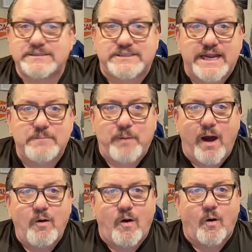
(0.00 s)

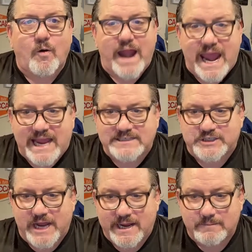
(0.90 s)
Deebo or
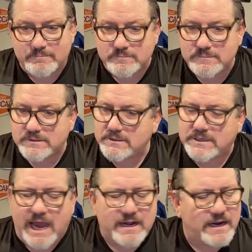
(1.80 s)
AJ?
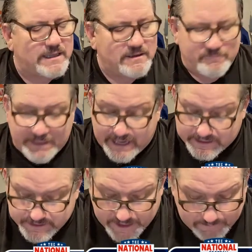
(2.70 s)
God, and I love me
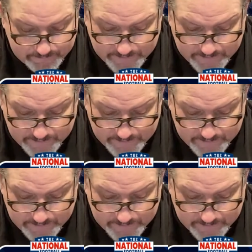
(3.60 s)
AJ.